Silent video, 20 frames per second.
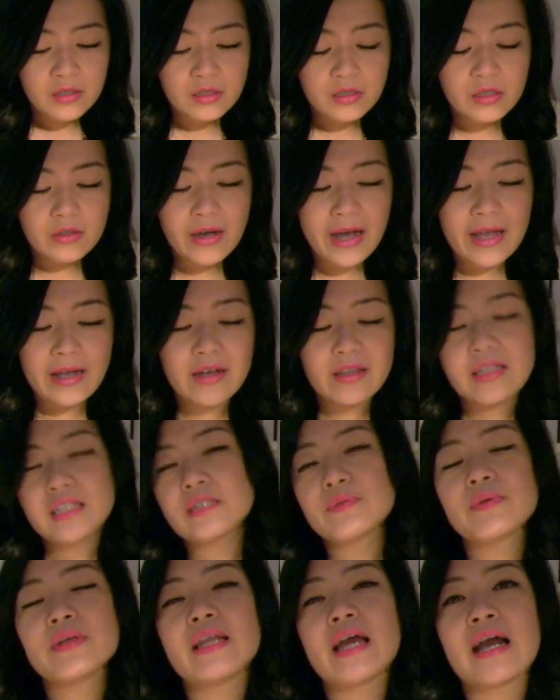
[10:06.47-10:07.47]
So I got
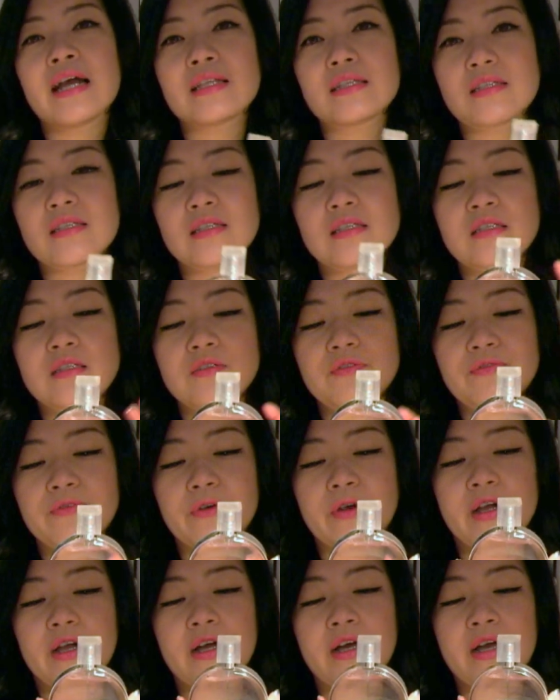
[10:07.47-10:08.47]
this one at the
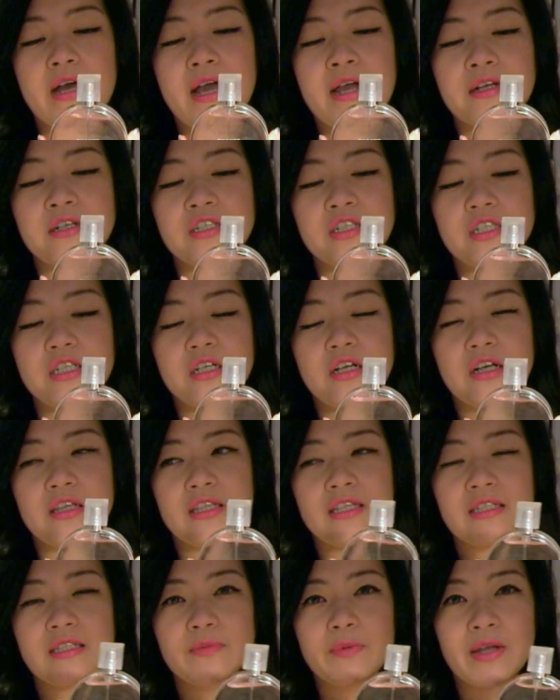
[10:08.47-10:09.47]
Sephora. I actually got
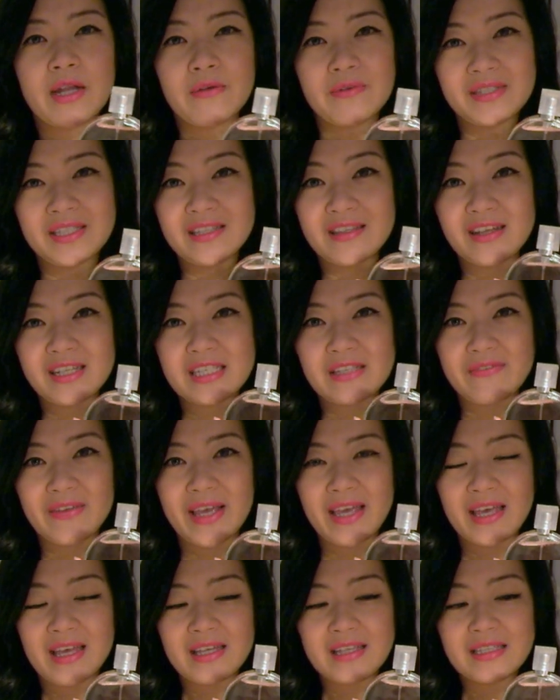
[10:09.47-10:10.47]
this when I was in Las
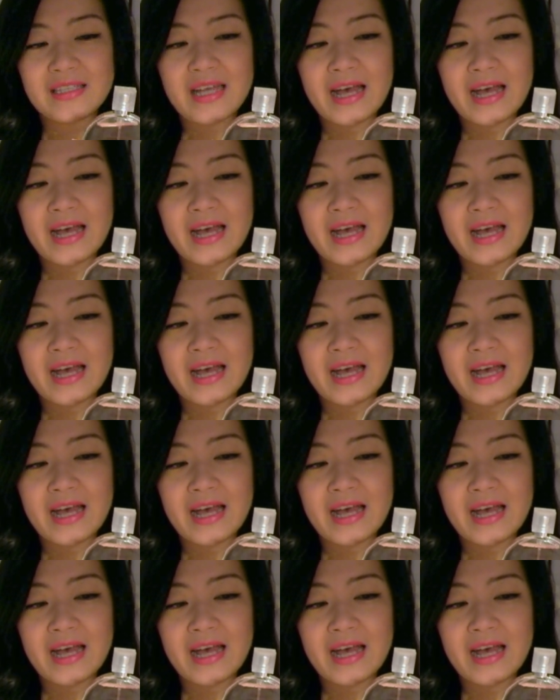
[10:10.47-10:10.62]
Vegas.